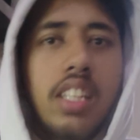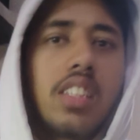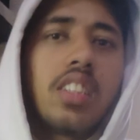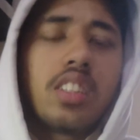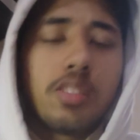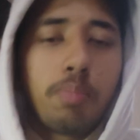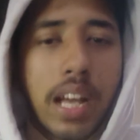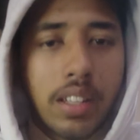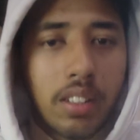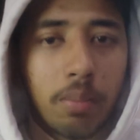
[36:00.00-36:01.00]
Is there a
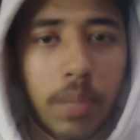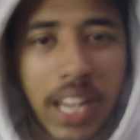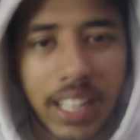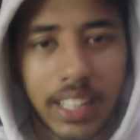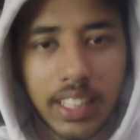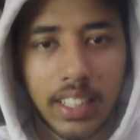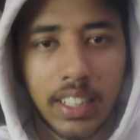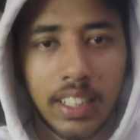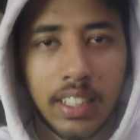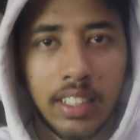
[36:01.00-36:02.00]
pattern behind it?
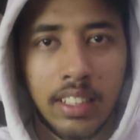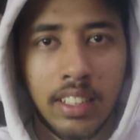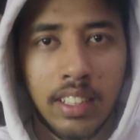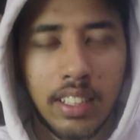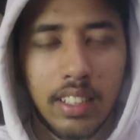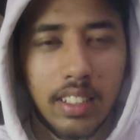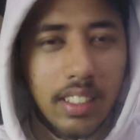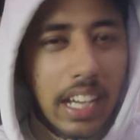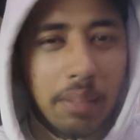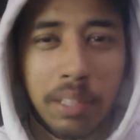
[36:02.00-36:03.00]

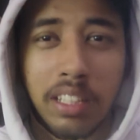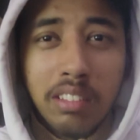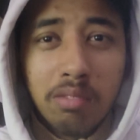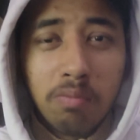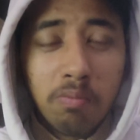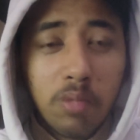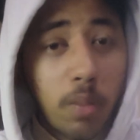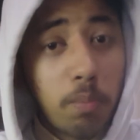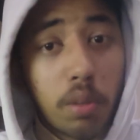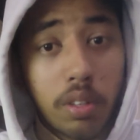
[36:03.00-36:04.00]
Timing,
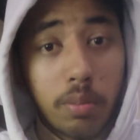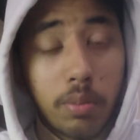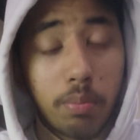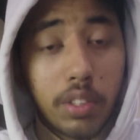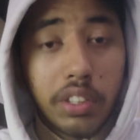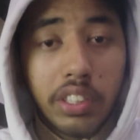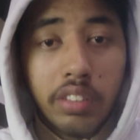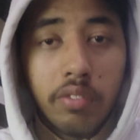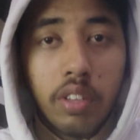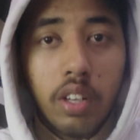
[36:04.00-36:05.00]
or person
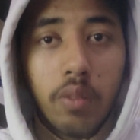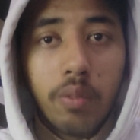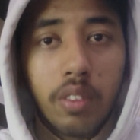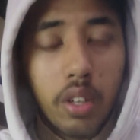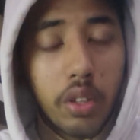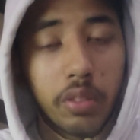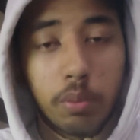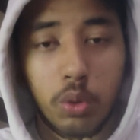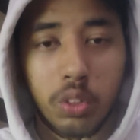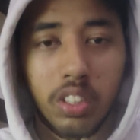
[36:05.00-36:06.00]
involved, or
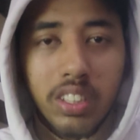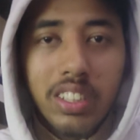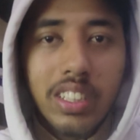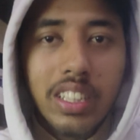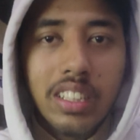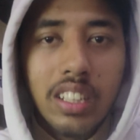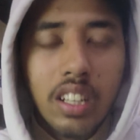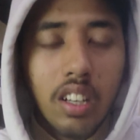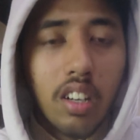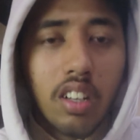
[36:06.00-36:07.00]
emotional state,
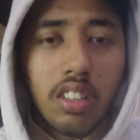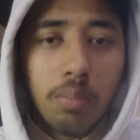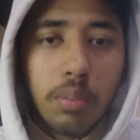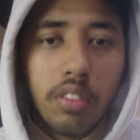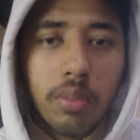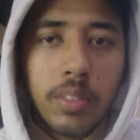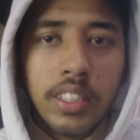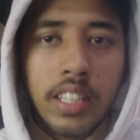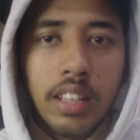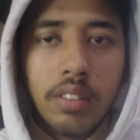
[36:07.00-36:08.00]
or the
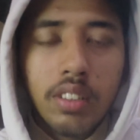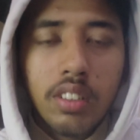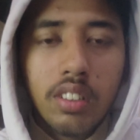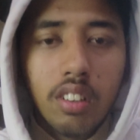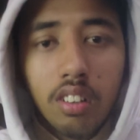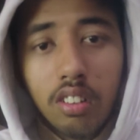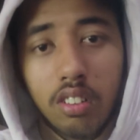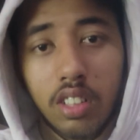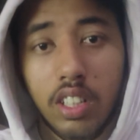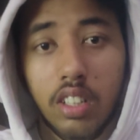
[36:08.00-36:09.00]
performance level,
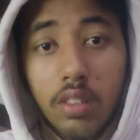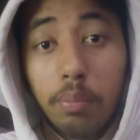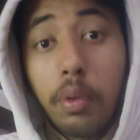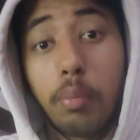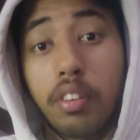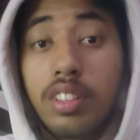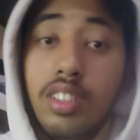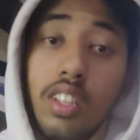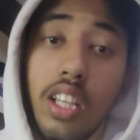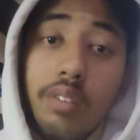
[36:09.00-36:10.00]
or
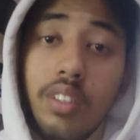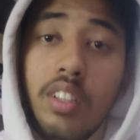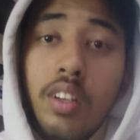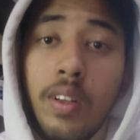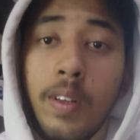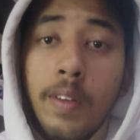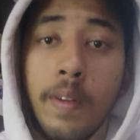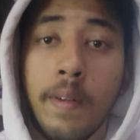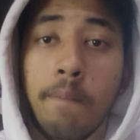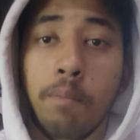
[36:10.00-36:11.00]
preparation level?
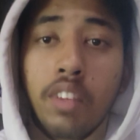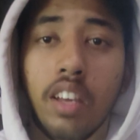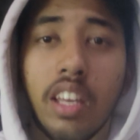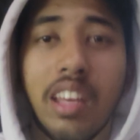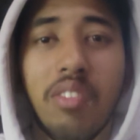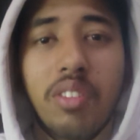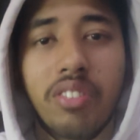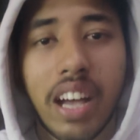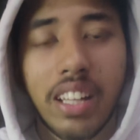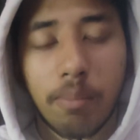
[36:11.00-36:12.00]
If you
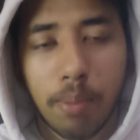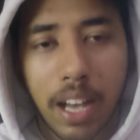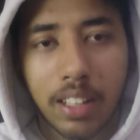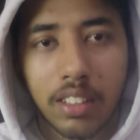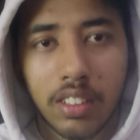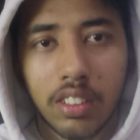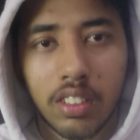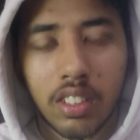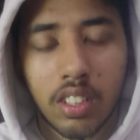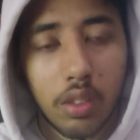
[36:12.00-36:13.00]
find the
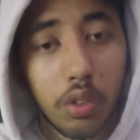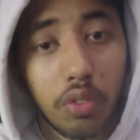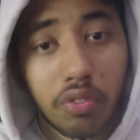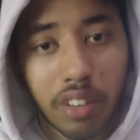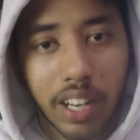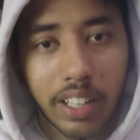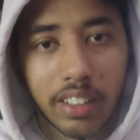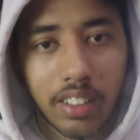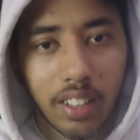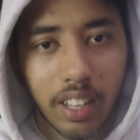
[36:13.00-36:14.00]
patterns, you
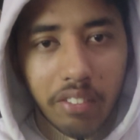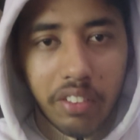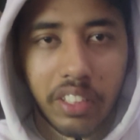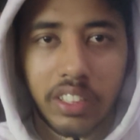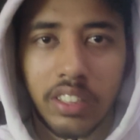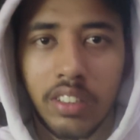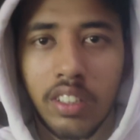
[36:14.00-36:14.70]
find the leverage.